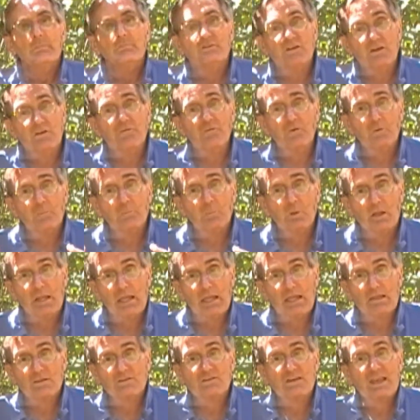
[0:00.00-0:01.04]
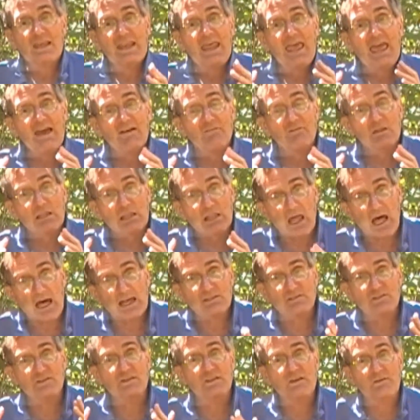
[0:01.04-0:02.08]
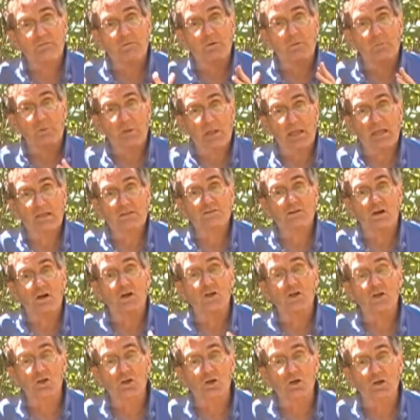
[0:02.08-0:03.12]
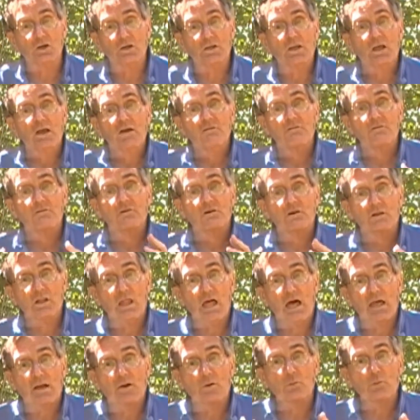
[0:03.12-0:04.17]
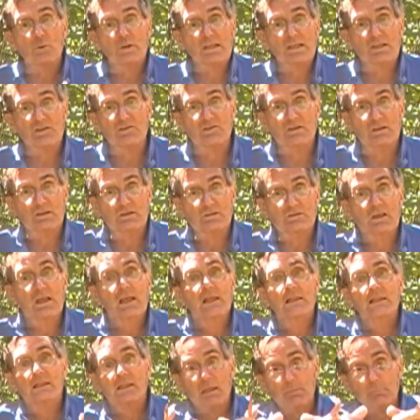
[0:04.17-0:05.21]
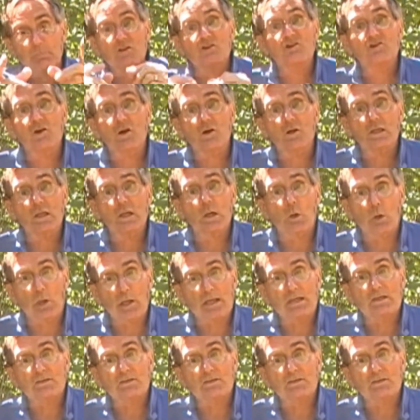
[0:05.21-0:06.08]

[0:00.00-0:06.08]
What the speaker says: Different plants and having lots of different plants are good for a lot of reasons. Let me show you an